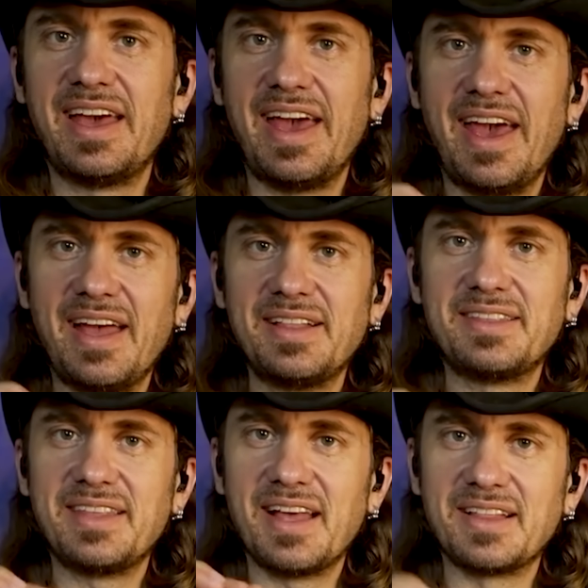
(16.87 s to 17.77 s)
and
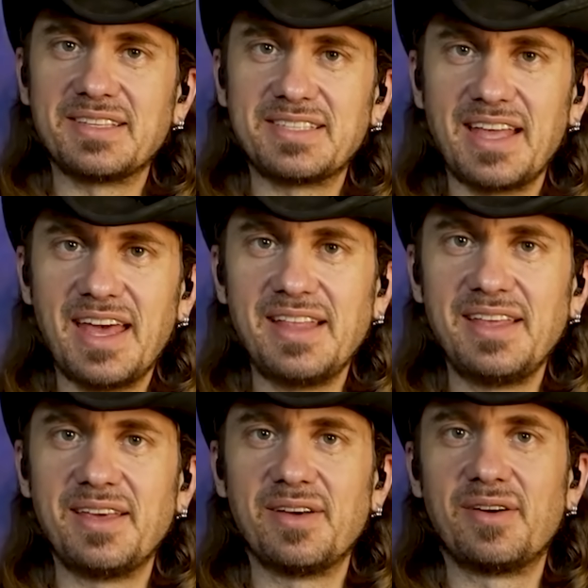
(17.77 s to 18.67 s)
the
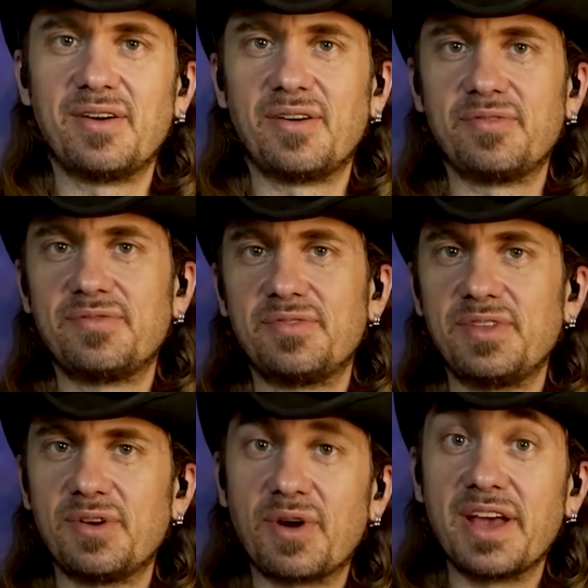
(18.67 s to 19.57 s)
understanding of
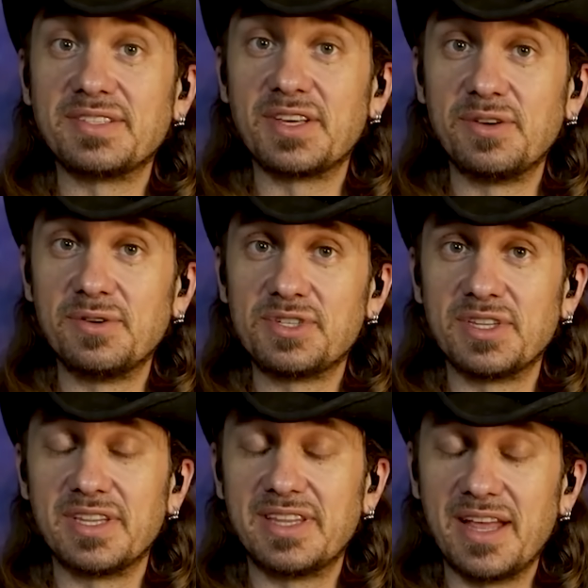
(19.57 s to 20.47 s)
your execution
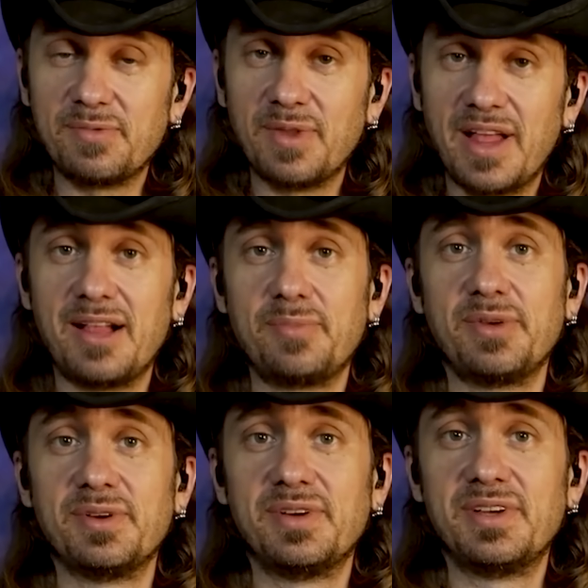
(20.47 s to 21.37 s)
that will help
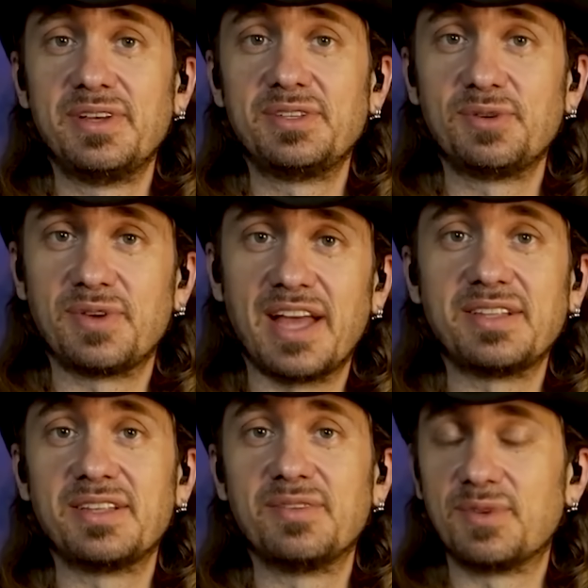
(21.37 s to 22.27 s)
you to get
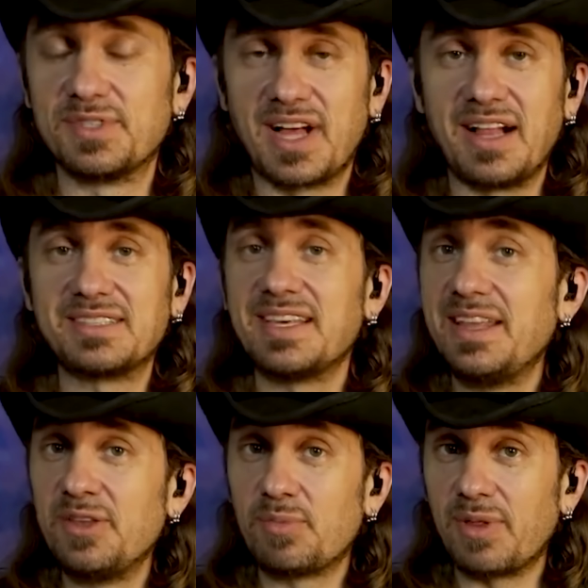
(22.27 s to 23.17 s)
results
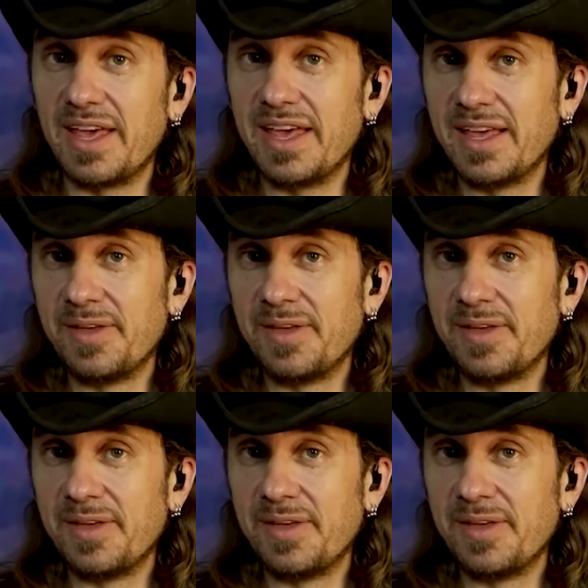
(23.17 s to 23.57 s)
in your playing.